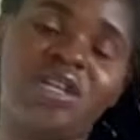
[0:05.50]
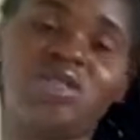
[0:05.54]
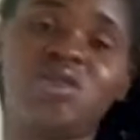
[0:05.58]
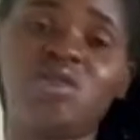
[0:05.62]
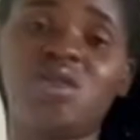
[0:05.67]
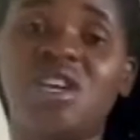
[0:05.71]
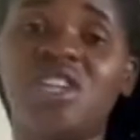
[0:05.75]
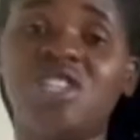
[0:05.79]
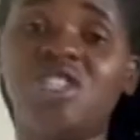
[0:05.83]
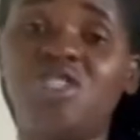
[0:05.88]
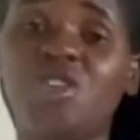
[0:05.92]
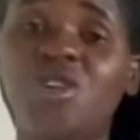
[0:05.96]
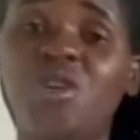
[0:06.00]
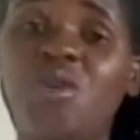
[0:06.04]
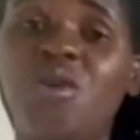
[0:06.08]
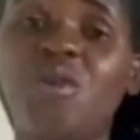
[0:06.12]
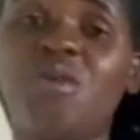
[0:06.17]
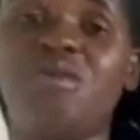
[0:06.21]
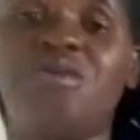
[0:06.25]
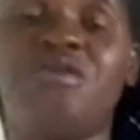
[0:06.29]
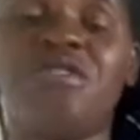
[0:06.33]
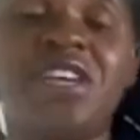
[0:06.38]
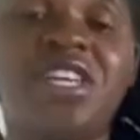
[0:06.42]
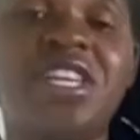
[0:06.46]

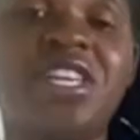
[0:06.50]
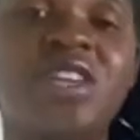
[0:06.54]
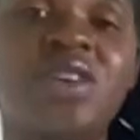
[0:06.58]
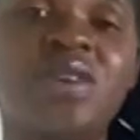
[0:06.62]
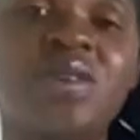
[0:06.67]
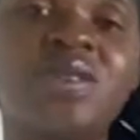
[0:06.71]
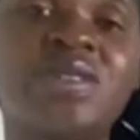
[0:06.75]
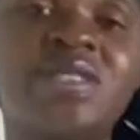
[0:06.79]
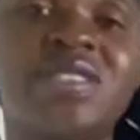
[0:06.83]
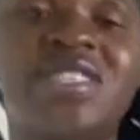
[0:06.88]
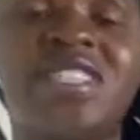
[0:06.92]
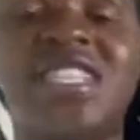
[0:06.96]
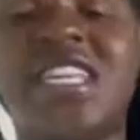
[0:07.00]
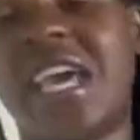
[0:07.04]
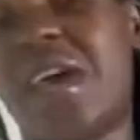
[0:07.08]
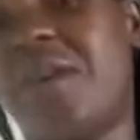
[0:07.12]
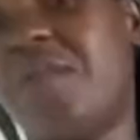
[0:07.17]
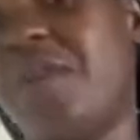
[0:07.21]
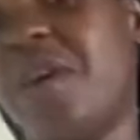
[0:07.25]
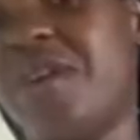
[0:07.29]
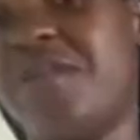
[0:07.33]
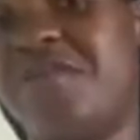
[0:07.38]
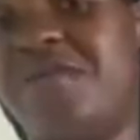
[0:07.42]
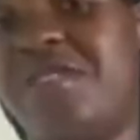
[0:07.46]
educational videos,
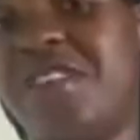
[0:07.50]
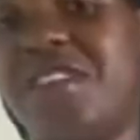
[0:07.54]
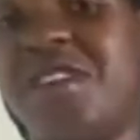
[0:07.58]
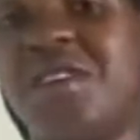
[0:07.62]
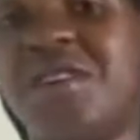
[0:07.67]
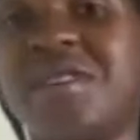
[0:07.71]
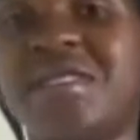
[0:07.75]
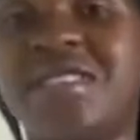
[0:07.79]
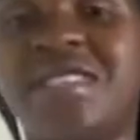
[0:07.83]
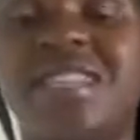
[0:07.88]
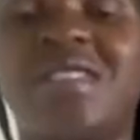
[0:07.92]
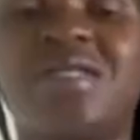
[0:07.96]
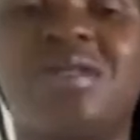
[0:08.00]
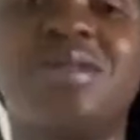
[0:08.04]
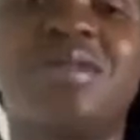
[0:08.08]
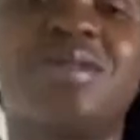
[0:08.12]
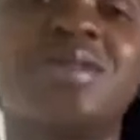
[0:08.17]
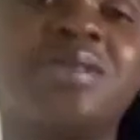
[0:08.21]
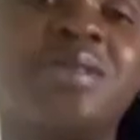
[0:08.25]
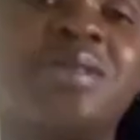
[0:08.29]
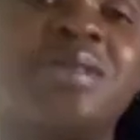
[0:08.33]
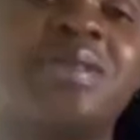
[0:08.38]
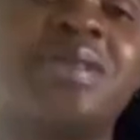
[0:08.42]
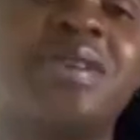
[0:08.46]
DIY videos and
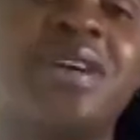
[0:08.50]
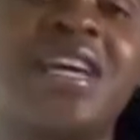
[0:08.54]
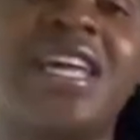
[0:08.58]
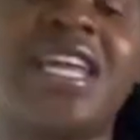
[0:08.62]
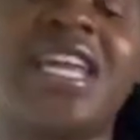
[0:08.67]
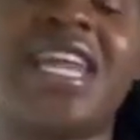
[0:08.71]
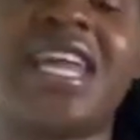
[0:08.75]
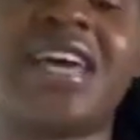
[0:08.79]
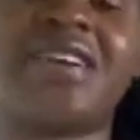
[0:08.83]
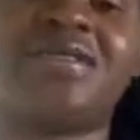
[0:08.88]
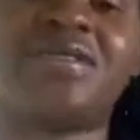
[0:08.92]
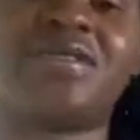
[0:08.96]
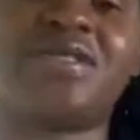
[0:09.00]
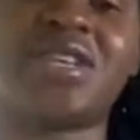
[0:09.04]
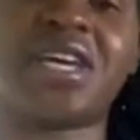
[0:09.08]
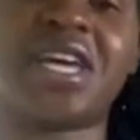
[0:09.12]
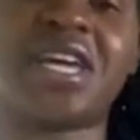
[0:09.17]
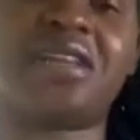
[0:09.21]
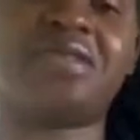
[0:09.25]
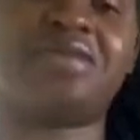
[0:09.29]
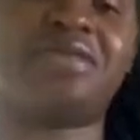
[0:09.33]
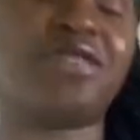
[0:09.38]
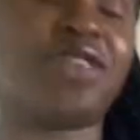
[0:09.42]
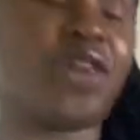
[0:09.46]
also
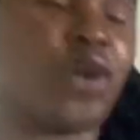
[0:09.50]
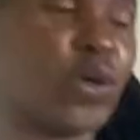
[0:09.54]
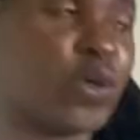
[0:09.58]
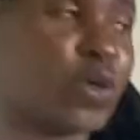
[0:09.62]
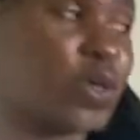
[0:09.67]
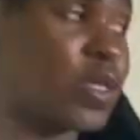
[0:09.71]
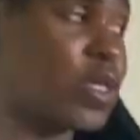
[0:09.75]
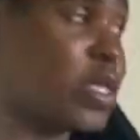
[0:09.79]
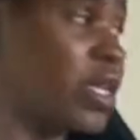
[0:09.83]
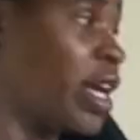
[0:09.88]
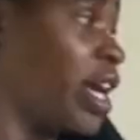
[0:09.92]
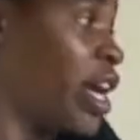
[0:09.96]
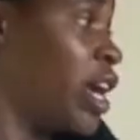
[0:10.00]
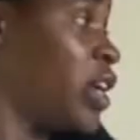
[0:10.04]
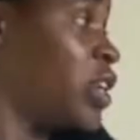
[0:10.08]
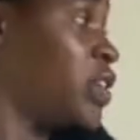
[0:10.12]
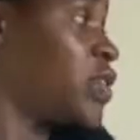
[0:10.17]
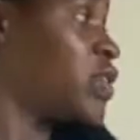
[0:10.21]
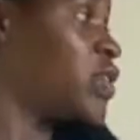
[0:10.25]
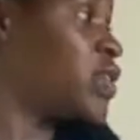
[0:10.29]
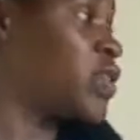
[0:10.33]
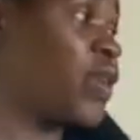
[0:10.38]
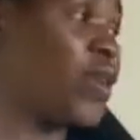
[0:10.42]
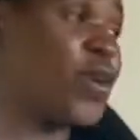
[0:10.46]
lifestyle vlogs.
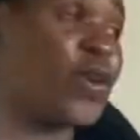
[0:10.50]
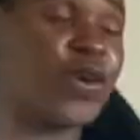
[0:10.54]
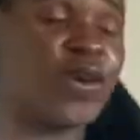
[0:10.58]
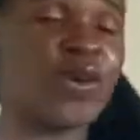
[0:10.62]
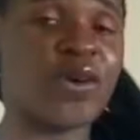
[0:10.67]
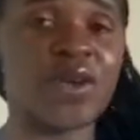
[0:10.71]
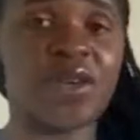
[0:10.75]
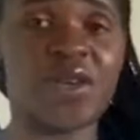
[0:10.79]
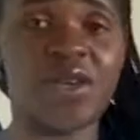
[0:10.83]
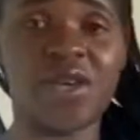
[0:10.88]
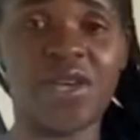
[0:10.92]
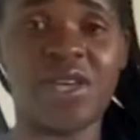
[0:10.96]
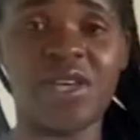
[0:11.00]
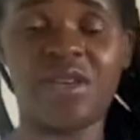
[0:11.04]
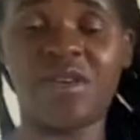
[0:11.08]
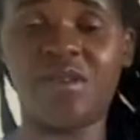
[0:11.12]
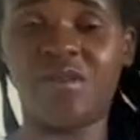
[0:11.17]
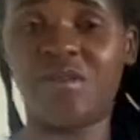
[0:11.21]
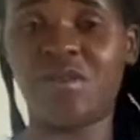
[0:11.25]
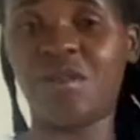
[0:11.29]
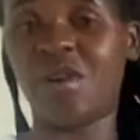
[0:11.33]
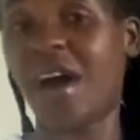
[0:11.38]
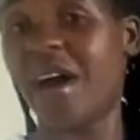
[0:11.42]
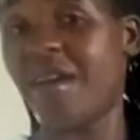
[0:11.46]
So
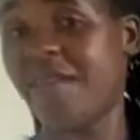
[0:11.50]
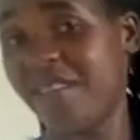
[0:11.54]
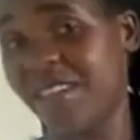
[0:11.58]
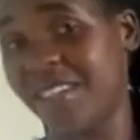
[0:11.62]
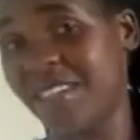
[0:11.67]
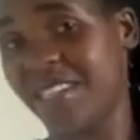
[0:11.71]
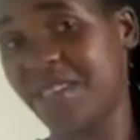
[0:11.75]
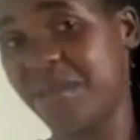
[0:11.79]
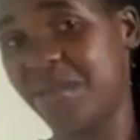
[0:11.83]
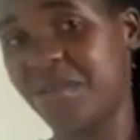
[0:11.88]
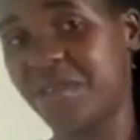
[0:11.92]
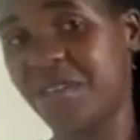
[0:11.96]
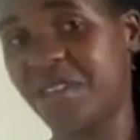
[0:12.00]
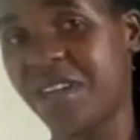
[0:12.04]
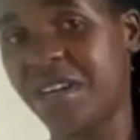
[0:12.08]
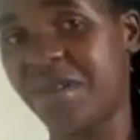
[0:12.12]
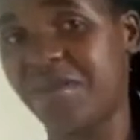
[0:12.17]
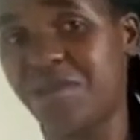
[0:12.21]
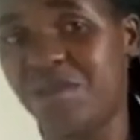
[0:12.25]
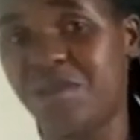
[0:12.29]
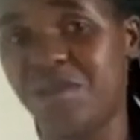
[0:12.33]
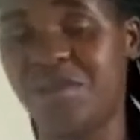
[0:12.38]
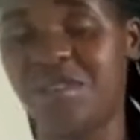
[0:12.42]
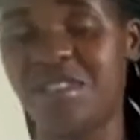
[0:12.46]
if you haven't
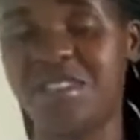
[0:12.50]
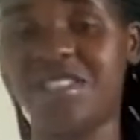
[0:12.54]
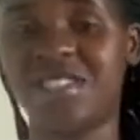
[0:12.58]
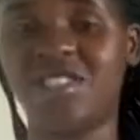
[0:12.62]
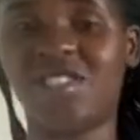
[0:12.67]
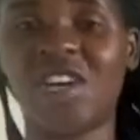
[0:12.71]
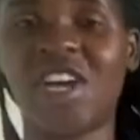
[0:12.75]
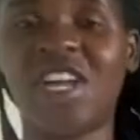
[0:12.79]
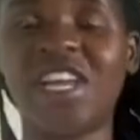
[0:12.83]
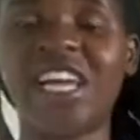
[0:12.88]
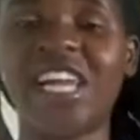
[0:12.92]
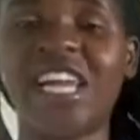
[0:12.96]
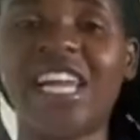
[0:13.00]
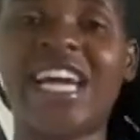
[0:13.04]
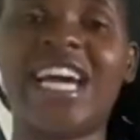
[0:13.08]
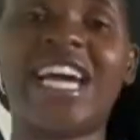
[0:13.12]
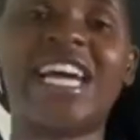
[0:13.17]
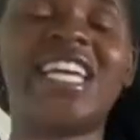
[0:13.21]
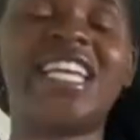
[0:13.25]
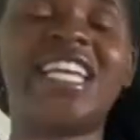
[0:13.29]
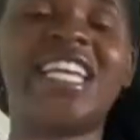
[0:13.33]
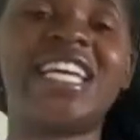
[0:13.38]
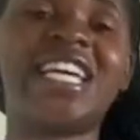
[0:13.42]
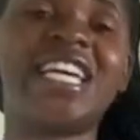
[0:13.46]
subscribed to this channel,
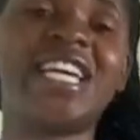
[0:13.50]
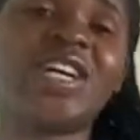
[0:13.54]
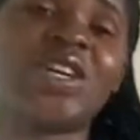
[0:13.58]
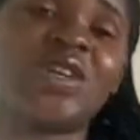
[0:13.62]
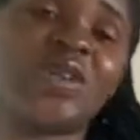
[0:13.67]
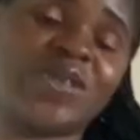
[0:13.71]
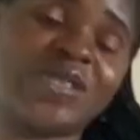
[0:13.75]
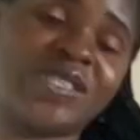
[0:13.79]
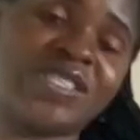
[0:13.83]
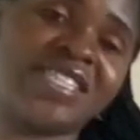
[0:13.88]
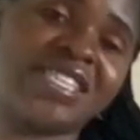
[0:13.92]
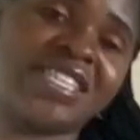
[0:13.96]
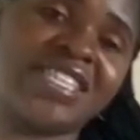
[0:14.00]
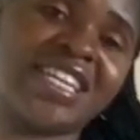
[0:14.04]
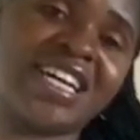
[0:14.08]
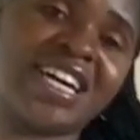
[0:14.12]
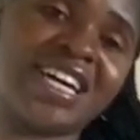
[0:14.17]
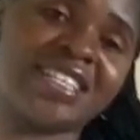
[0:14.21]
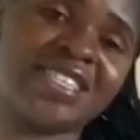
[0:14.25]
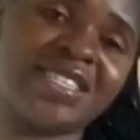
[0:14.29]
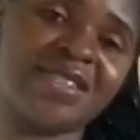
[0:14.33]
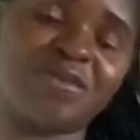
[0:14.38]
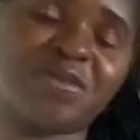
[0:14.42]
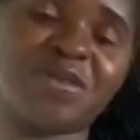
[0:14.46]
kindly
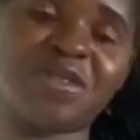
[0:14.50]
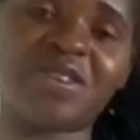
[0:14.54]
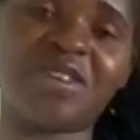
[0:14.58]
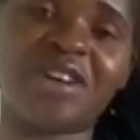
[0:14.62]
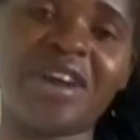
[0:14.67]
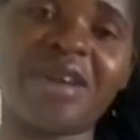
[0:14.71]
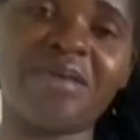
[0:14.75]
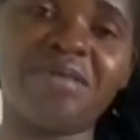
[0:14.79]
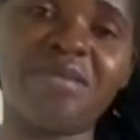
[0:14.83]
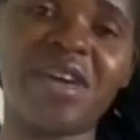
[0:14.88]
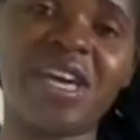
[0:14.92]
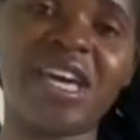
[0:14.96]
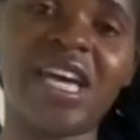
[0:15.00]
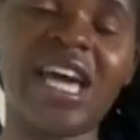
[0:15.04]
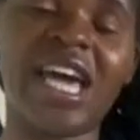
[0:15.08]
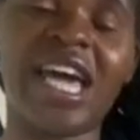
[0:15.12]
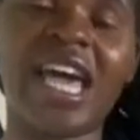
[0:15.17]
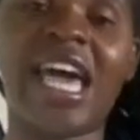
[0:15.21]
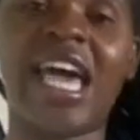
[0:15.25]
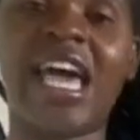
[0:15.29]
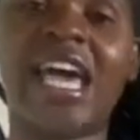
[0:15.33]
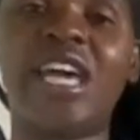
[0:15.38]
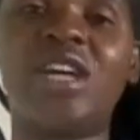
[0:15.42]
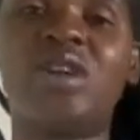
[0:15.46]
consider subscribing
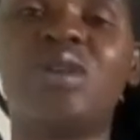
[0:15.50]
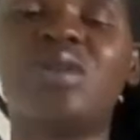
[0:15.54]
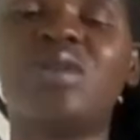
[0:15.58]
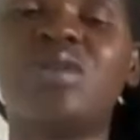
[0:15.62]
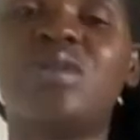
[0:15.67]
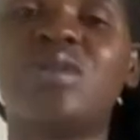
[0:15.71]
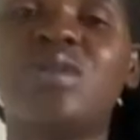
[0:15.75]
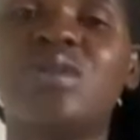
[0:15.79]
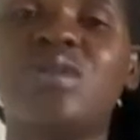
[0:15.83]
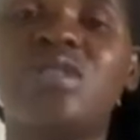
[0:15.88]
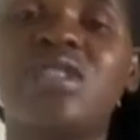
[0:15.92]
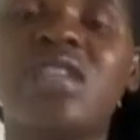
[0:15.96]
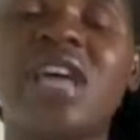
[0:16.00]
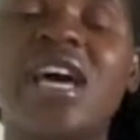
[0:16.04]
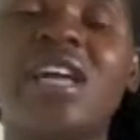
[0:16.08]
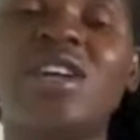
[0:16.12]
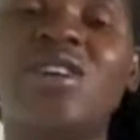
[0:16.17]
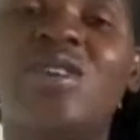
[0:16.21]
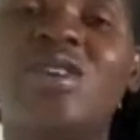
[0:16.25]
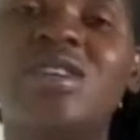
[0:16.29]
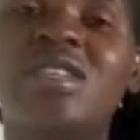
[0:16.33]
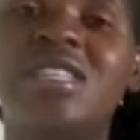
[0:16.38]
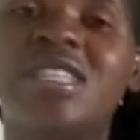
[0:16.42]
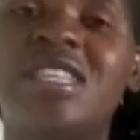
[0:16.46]
and also
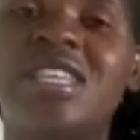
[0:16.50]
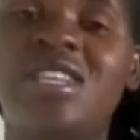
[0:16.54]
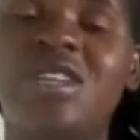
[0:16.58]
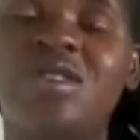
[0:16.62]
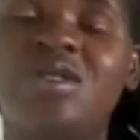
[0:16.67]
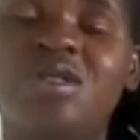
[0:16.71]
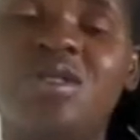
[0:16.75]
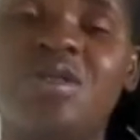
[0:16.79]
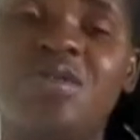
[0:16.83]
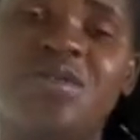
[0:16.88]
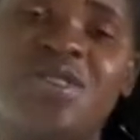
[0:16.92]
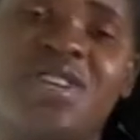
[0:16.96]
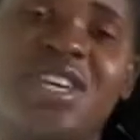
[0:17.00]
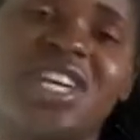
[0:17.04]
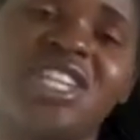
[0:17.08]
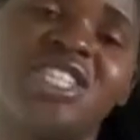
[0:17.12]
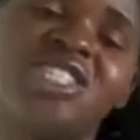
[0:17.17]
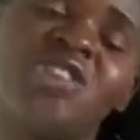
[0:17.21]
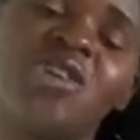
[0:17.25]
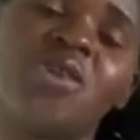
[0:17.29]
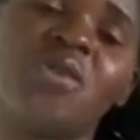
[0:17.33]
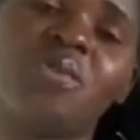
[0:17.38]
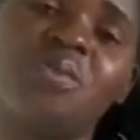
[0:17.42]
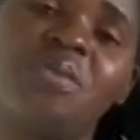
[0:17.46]
turn on the
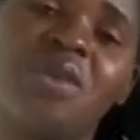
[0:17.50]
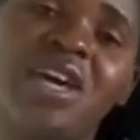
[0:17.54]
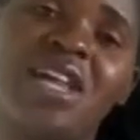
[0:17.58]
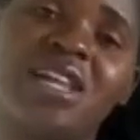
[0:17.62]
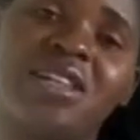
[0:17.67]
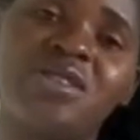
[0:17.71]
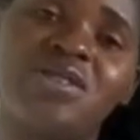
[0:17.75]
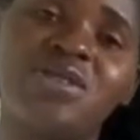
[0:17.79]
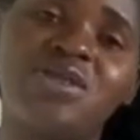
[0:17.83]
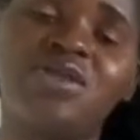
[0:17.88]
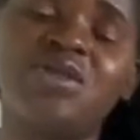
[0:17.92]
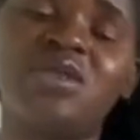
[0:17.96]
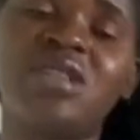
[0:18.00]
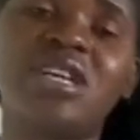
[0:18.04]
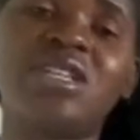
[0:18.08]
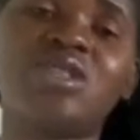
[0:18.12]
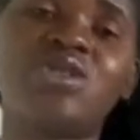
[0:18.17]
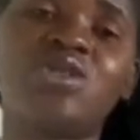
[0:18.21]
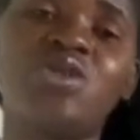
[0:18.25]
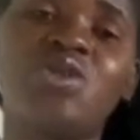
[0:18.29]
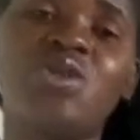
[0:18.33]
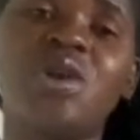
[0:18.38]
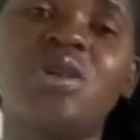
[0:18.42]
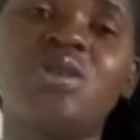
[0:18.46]
notification bell so
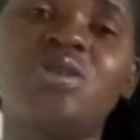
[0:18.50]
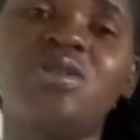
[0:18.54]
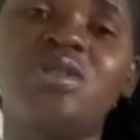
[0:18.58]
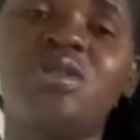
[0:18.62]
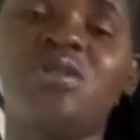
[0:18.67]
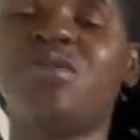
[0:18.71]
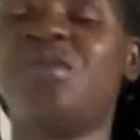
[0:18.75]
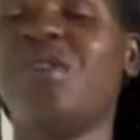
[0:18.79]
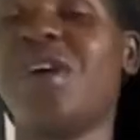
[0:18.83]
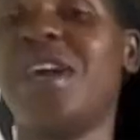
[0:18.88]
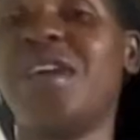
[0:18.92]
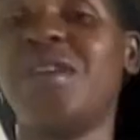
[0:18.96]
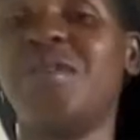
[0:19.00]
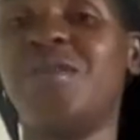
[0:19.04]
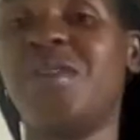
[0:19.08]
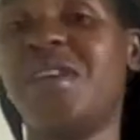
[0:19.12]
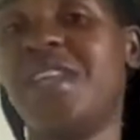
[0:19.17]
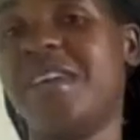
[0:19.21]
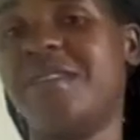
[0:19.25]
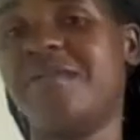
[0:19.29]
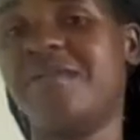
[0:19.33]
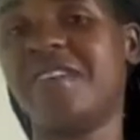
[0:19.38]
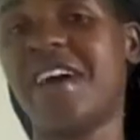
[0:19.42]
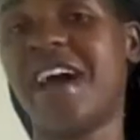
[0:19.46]
that you are notified
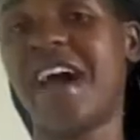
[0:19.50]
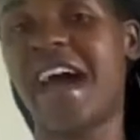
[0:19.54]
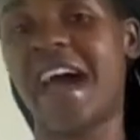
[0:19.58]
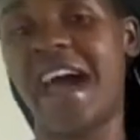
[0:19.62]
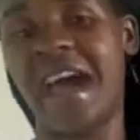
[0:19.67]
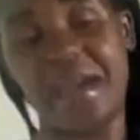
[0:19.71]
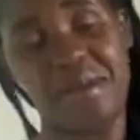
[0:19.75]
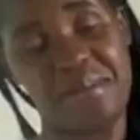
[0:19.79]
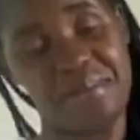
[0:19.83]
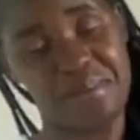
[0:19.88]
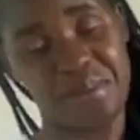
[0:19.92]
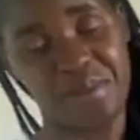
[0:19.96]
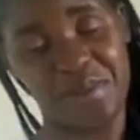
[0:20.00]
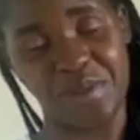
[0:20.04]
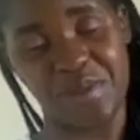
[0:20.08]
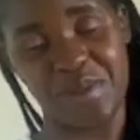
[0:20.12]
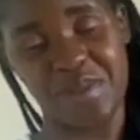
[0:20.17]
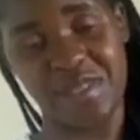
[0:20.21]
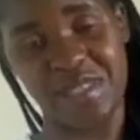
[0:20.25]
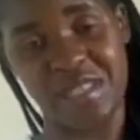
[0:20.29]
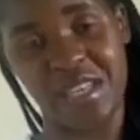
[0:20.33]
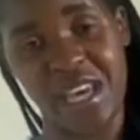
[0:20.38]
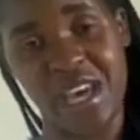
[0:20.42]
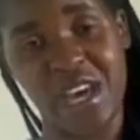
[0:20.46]
whenever I
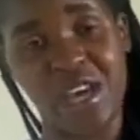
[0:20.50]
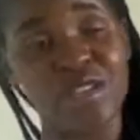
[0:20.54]
post.